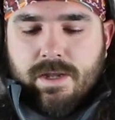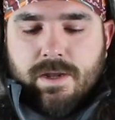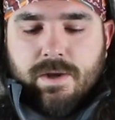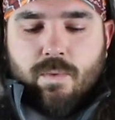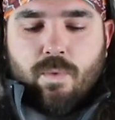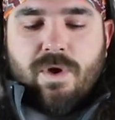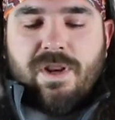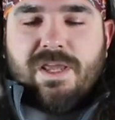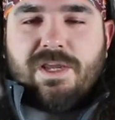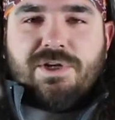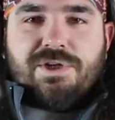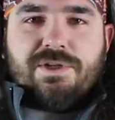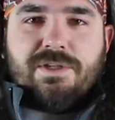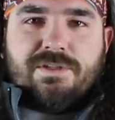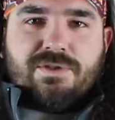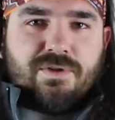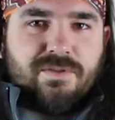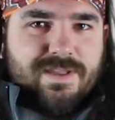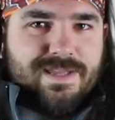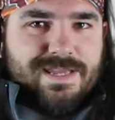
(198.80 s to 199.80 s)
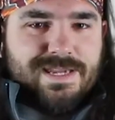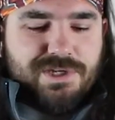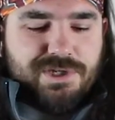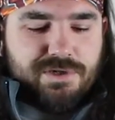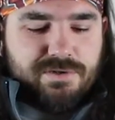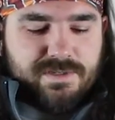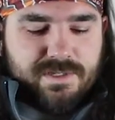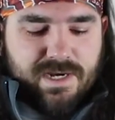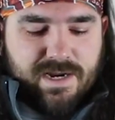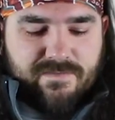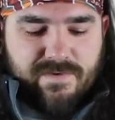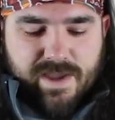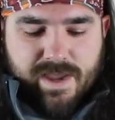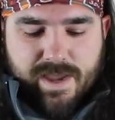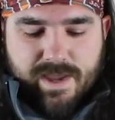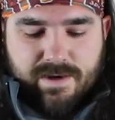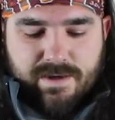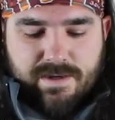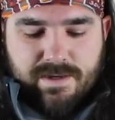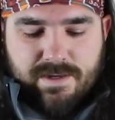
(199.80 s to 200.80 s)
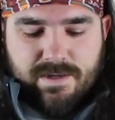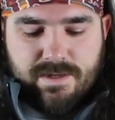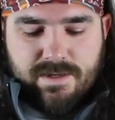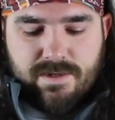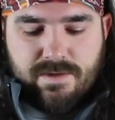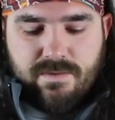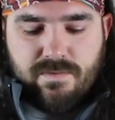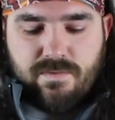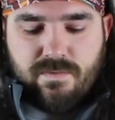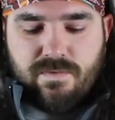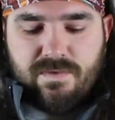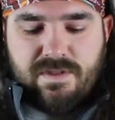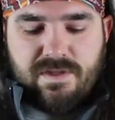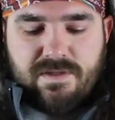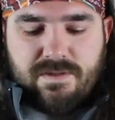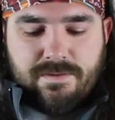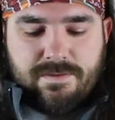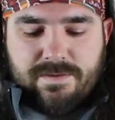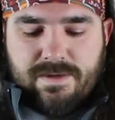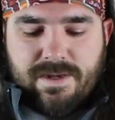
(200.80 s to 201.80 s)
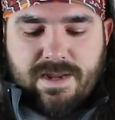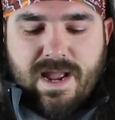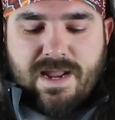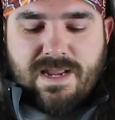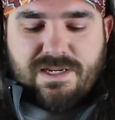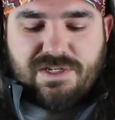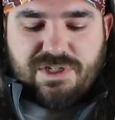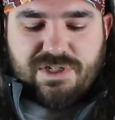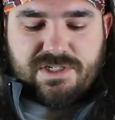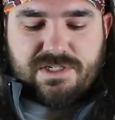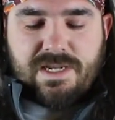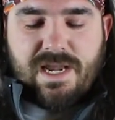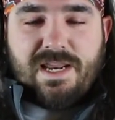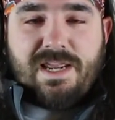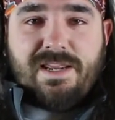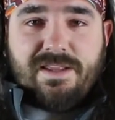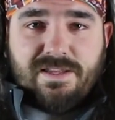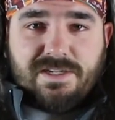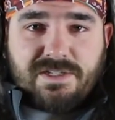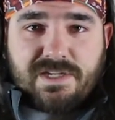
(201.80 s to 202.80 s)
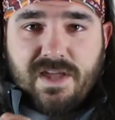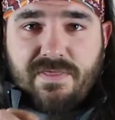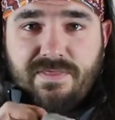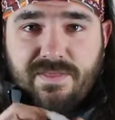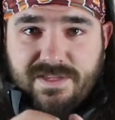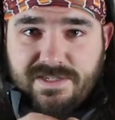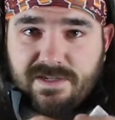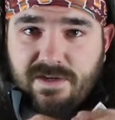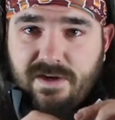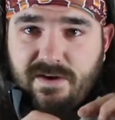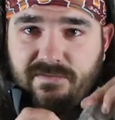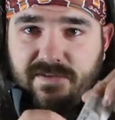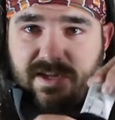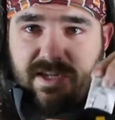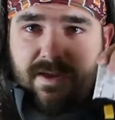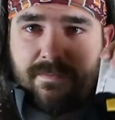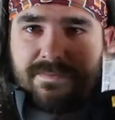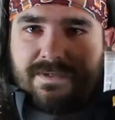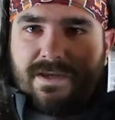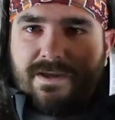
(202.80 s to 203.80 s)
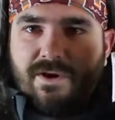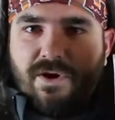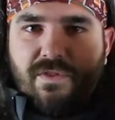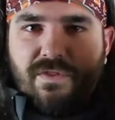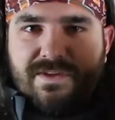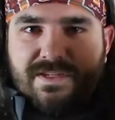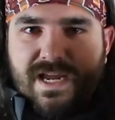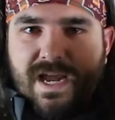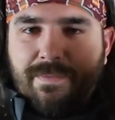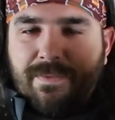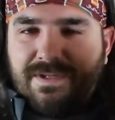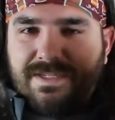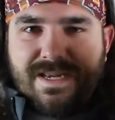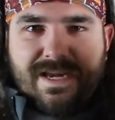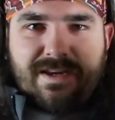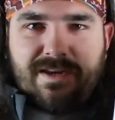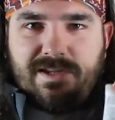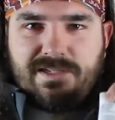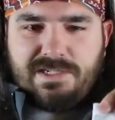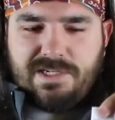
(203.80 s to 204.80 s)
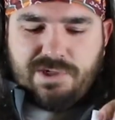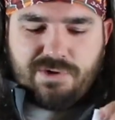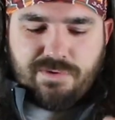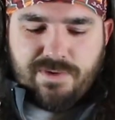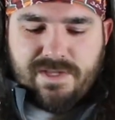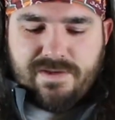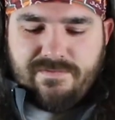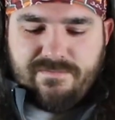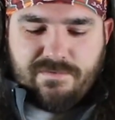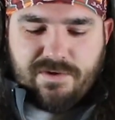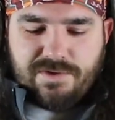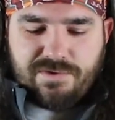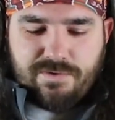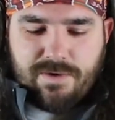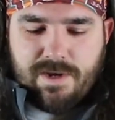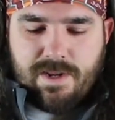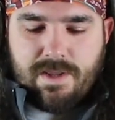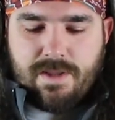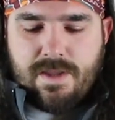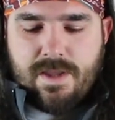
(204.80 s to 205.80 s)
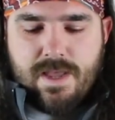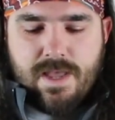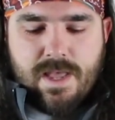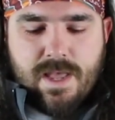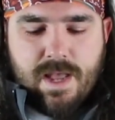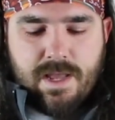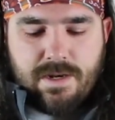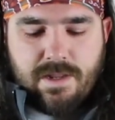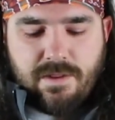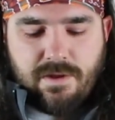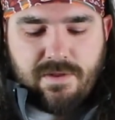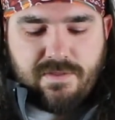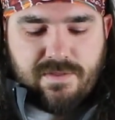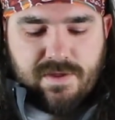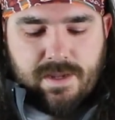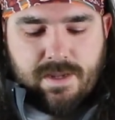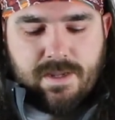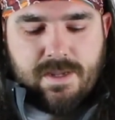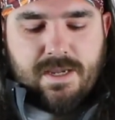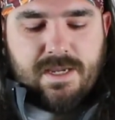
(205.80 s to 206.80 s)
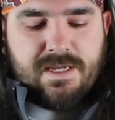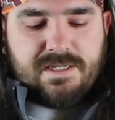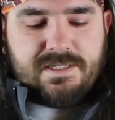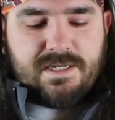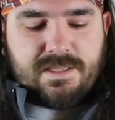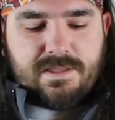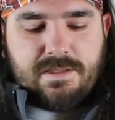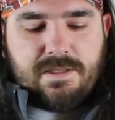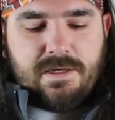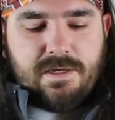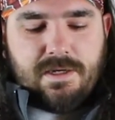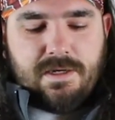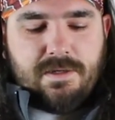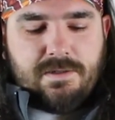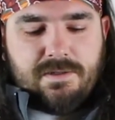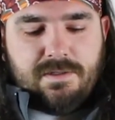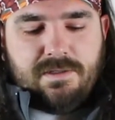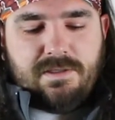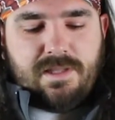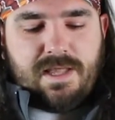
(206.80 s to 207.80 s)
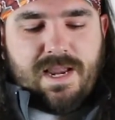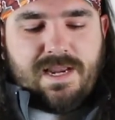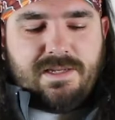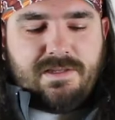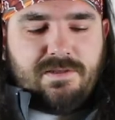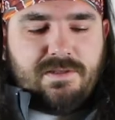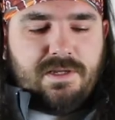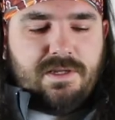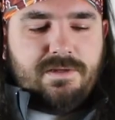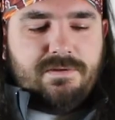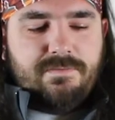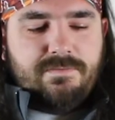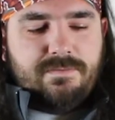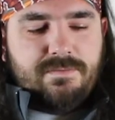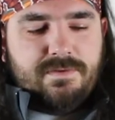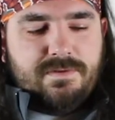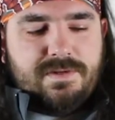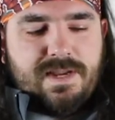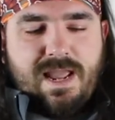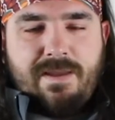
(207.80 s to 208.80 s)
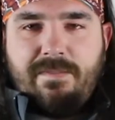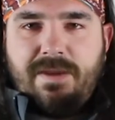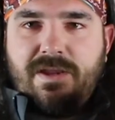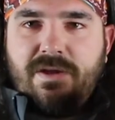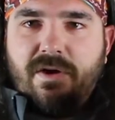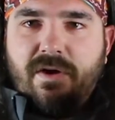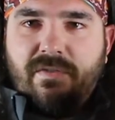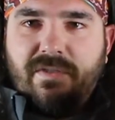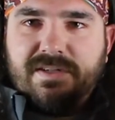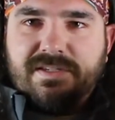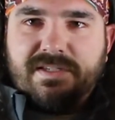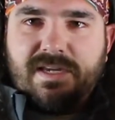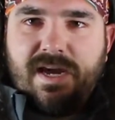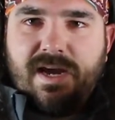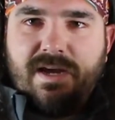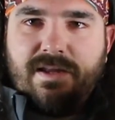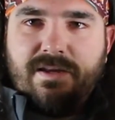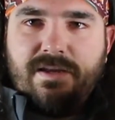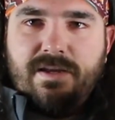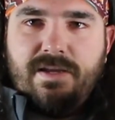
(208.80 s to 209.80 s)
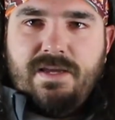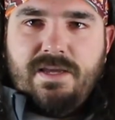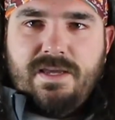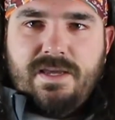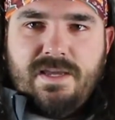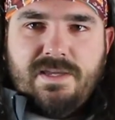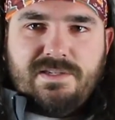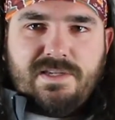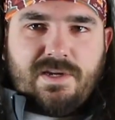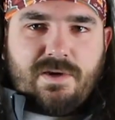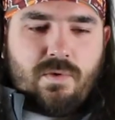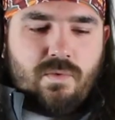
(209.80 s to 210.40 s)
So the issues that I've had, I need to just cut this off. It comes out all the time, the tag does, and it's really frustrating. Another thing is the naming on the side is